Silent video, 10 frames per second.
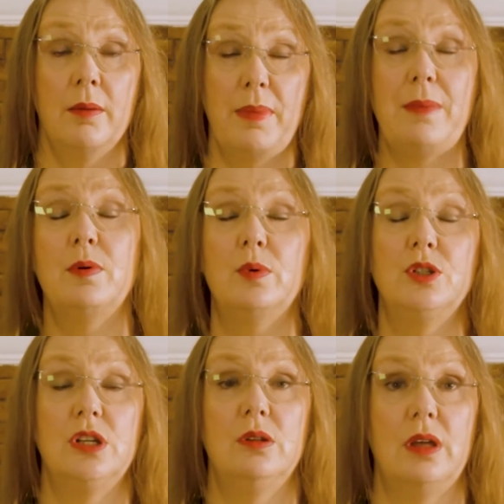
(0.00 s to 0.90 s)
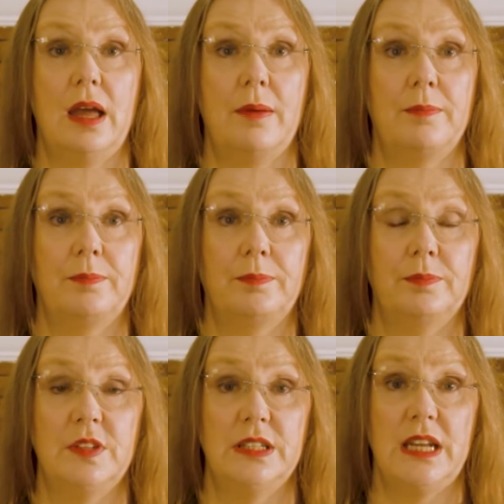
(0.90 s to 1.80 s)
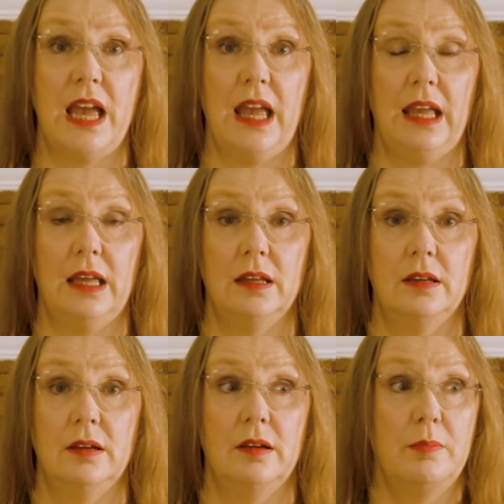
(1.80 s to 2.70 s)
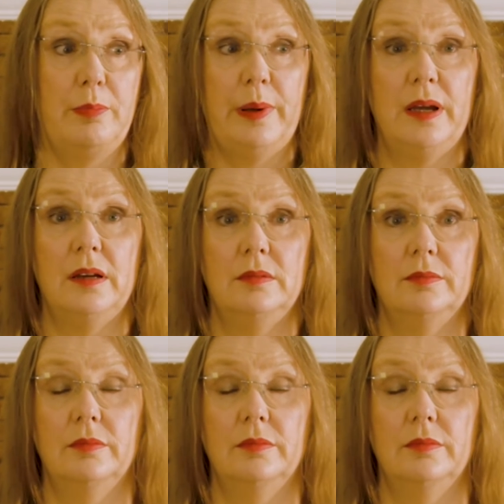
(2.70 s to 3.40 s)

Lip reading: People would do that today. But